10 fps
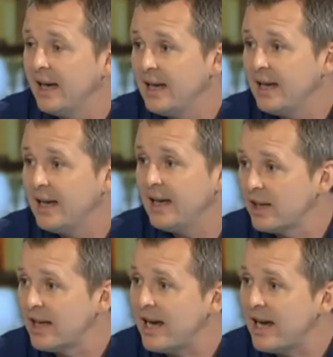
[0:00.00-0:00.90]
uh,
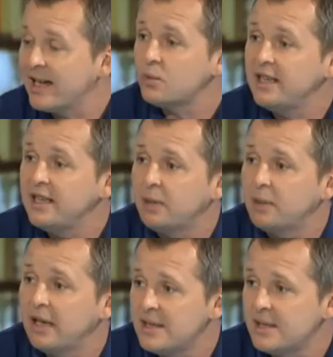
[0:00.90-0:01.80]
internally, and we need
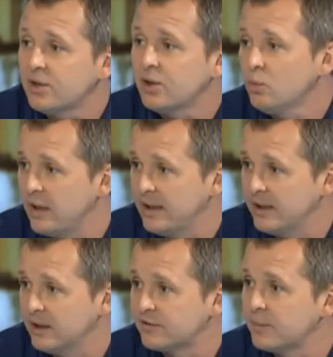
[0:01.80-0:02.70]
political
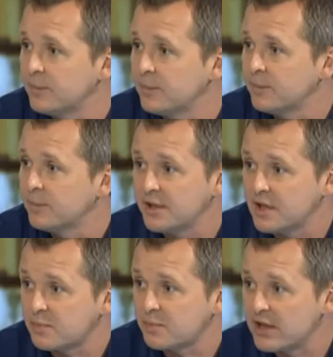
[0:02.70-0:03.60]
will from the government. And
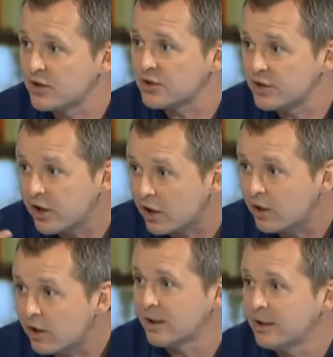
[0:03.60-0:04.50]
this brings us to the
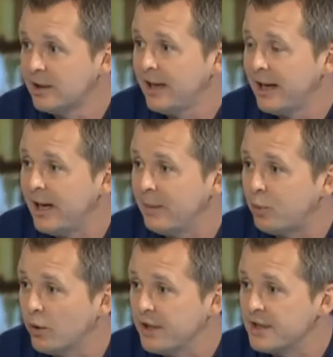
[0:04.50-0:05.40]
earlier uh,
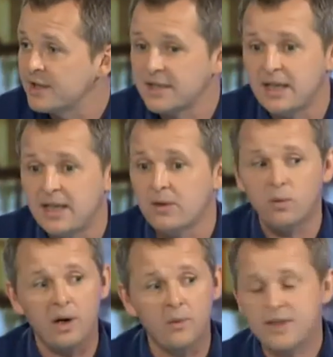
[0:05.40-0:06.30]
point. You see,
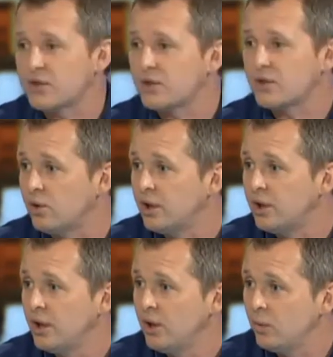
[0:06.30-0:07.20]
what we saw
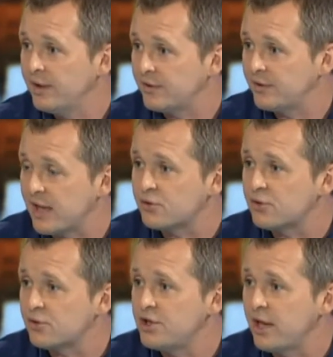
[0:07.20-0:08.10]
with the
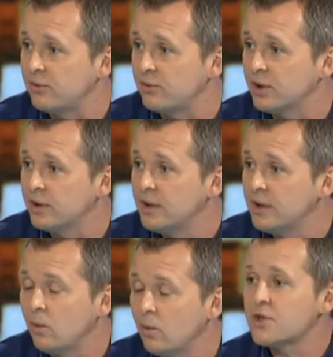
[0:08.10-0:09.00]
Secretary General,
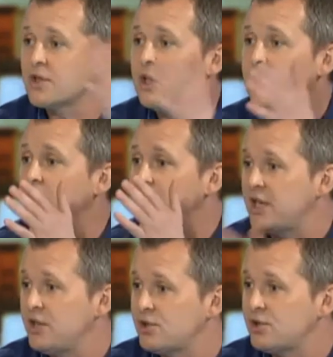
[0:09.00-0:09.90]
what we're seeing with the
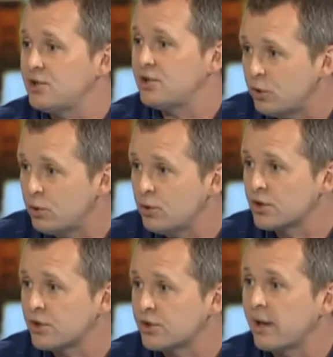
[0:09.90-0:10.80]
Taoiseach's
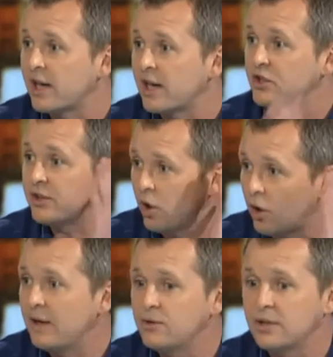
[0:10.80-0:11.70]
refusal to actually
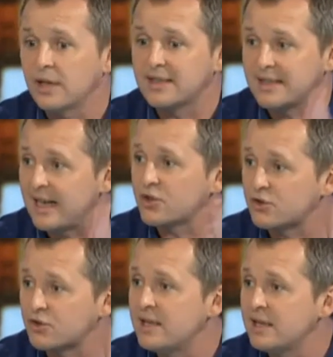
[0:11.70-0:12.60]
come out and tell us
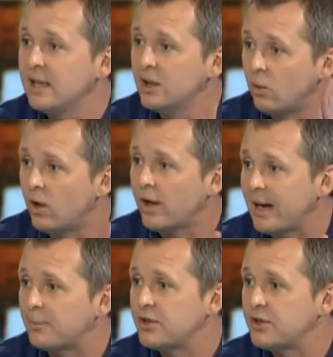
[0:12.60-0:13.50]
straight what
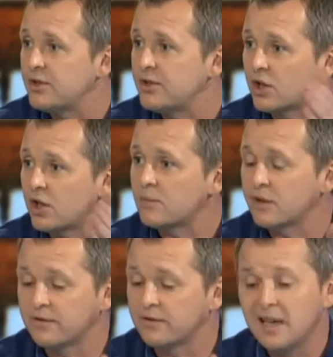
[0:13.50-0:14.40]
happened in terms
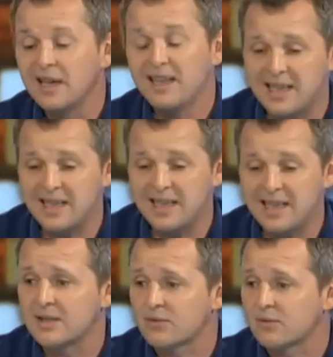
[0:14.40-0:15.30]
of. he is,
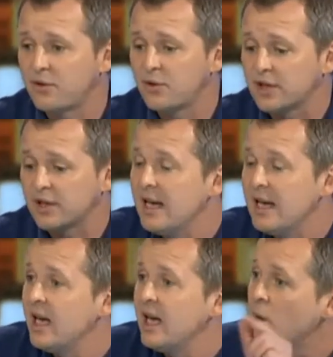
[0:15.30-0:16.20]
he is refusing. No,
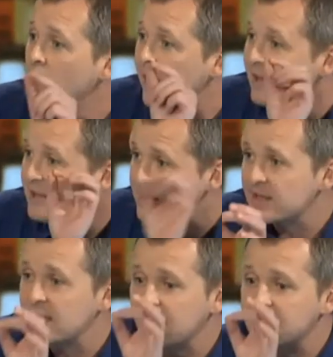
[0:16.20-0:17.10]
no he's not. This no.
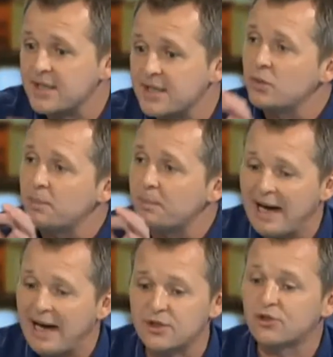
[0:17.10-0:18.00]
is a consistent
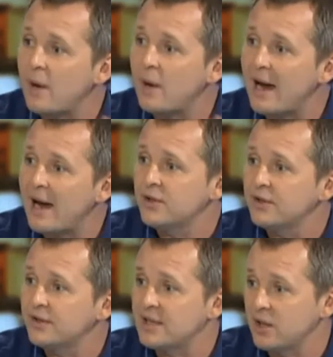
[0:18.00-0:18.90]
pattern throughout
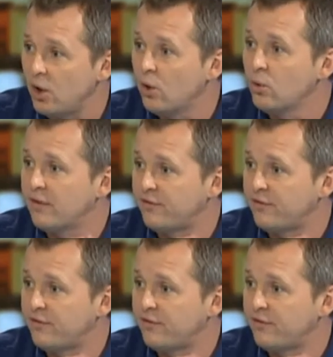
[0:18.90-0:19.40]
this whole